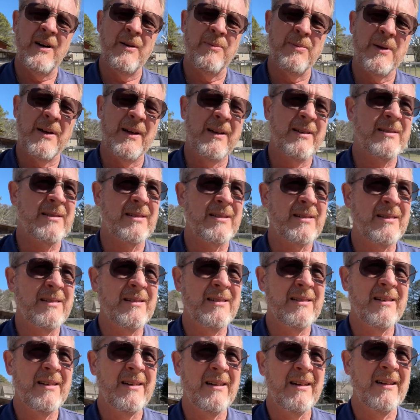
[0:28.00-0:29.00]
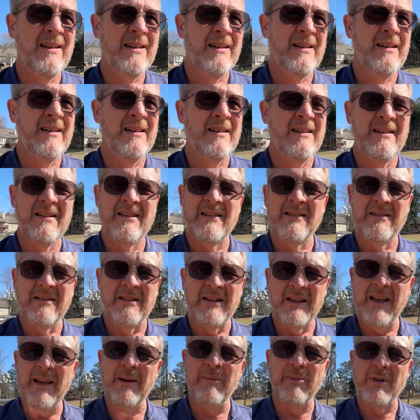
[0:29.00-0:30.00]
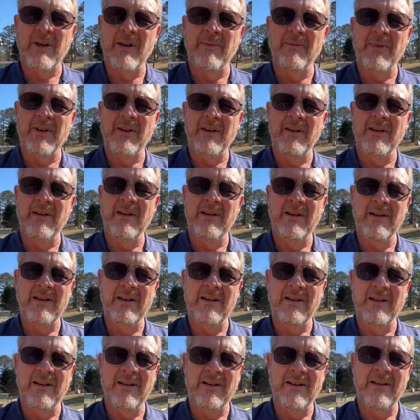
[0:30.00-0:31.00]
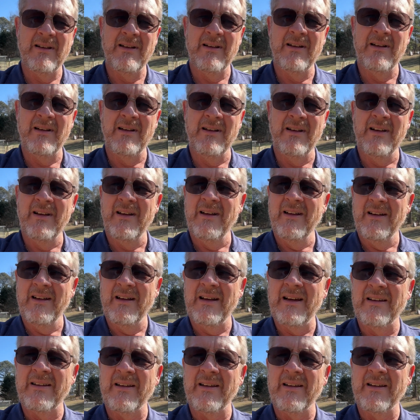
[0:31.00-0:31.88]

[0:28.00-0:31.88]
places, to keep something as